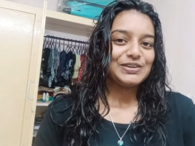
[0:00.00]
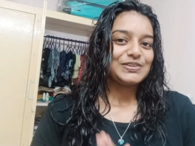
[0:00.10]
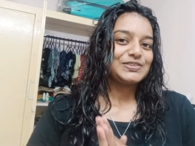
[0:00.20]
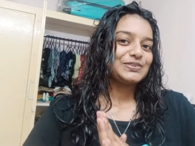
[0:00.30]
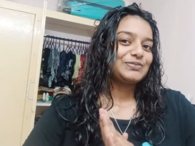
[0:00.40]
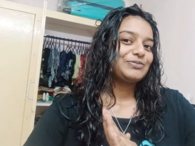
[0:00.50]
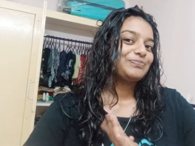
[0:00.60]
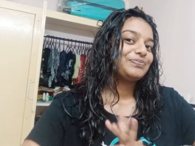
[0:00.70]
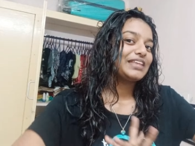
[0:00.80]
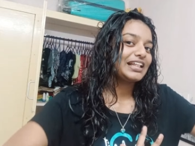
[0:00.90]
So
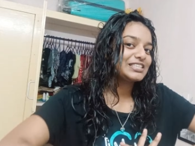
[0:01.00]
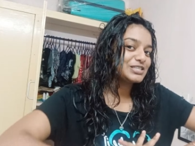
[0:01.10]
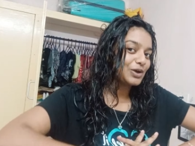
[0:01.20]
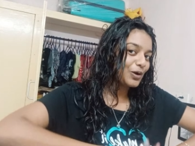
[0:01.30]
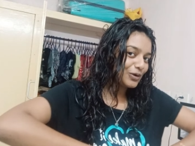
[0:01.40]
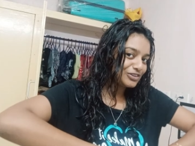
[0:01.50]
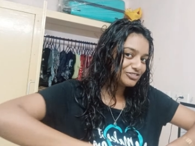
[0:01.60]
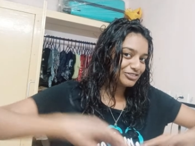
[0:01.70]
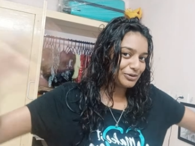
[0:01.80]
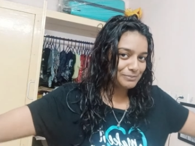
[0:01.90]
that's all
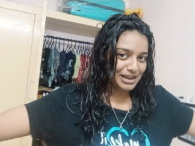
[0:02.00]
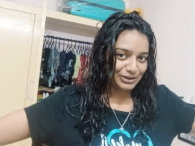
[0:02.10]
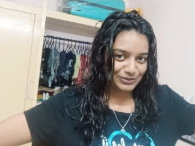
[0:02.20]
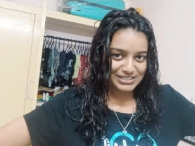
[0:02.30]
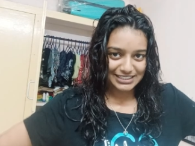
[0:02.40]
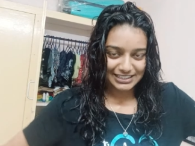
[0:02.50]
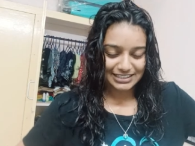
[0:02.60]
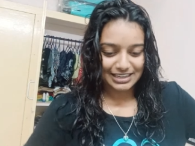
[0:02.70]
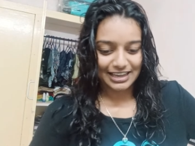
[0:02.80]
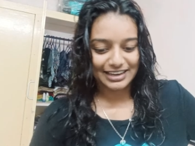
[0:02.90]
for my
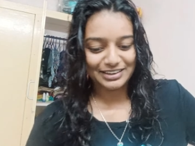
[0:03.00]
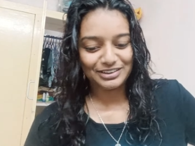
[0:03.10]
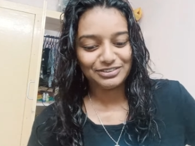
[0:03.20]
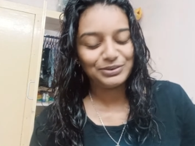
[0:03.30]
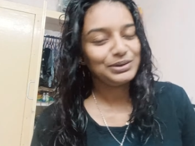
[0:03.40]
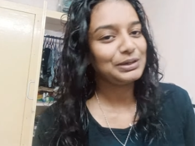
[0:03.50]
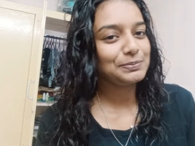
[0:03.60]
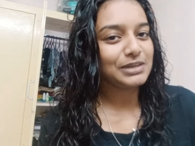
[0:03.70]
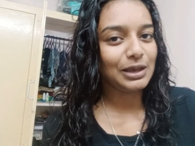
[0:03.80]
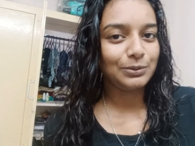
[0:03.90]
routine. And a few
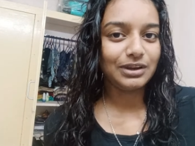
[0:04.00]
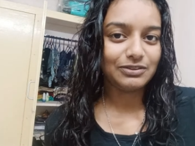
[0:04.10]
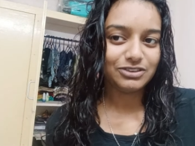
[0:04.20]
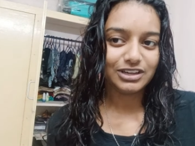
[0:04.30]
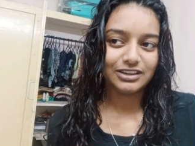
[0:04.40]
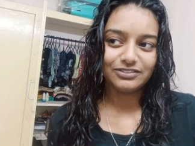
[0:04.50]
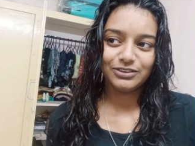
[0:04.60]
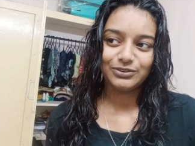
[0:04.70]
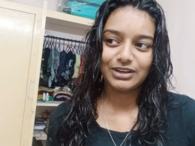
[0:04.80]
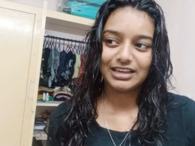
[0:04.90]
tips that I would love to give
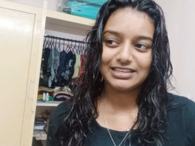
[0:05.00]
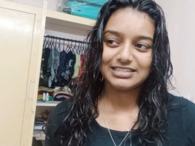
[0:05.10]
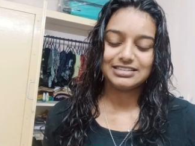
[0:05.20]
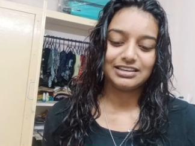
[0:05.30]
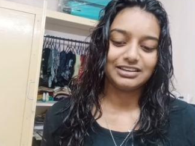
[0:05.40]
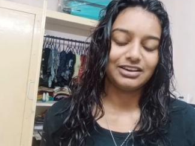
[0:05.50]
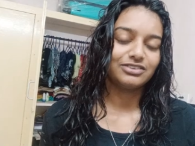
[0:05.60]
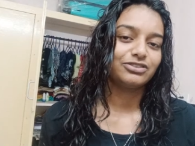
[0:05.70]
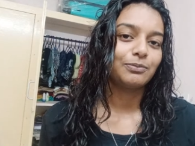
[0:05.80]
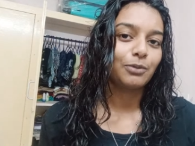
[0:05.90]
you guys
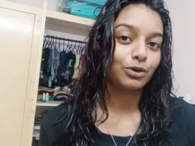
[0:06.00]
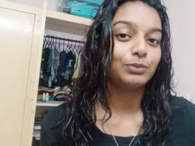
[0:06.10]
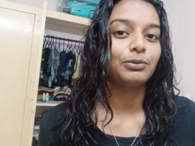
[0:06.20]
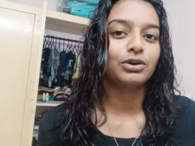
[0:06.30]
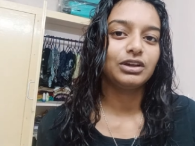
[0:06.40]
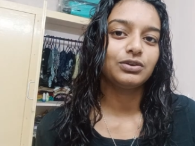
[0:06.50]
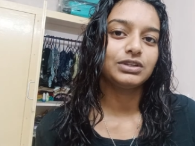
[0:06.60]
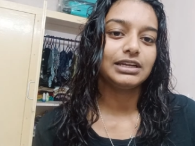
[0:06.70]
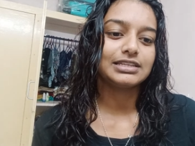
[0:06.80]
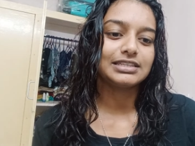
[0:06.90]
for a good morning
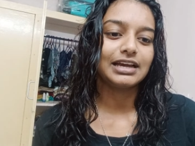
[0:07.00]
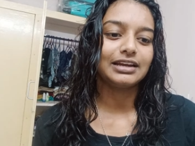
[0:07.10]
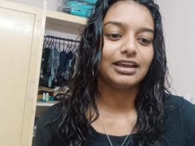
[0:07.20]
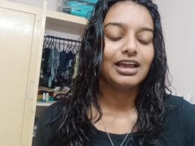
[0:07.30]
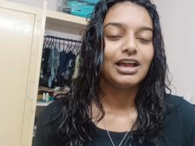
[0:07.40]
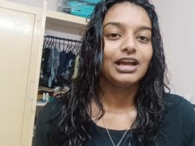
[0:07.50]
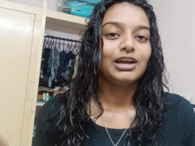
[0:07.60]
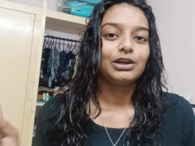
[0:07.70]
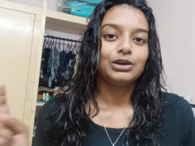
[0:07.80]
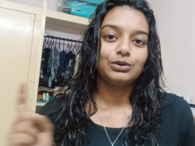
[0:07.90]
routine is that
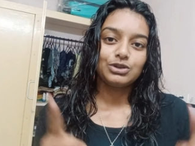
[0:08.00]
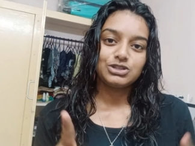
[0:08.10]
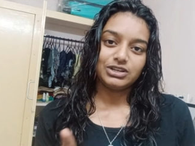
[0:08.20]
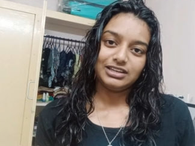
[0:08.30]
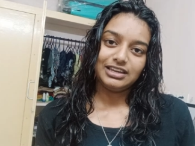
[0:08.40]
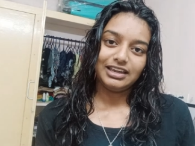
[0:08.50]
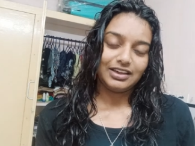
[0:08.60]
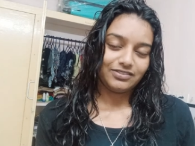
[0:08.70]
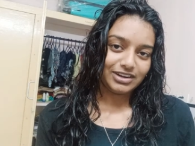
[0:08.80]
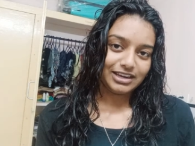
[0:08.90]
do journaling
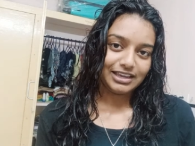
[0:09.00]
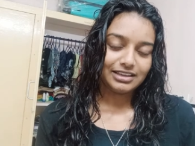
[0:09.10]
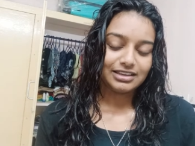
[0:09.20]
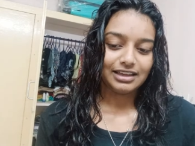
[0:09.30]
every day.